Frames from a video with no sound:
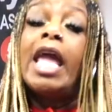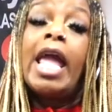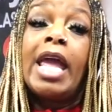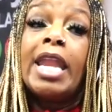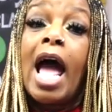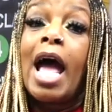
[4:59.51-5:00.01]

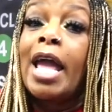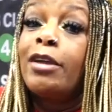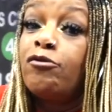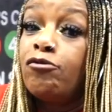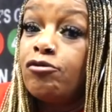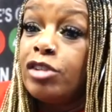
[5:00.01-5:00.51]
And
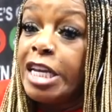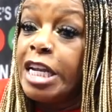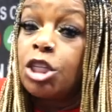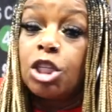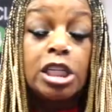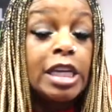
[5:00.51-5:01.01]
I
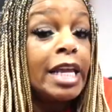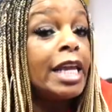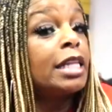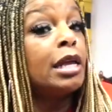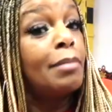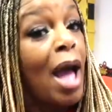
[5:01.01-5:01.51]
initially
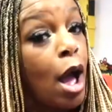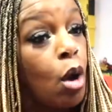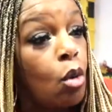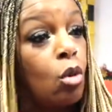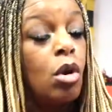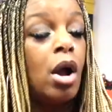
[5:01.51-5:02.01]
kicked him
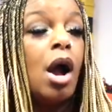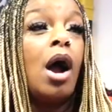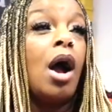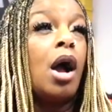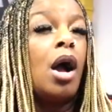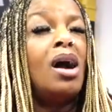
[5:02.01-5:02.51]
out
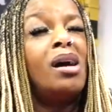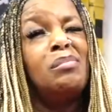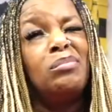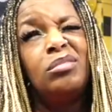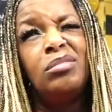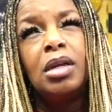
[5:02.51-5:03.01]

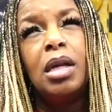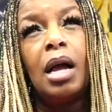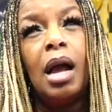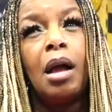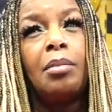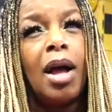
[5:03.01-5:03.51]
um,
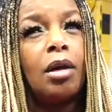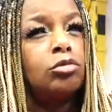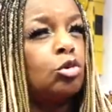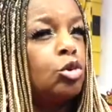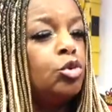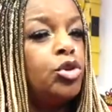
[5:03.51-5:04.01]

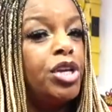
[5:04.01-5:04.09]
about two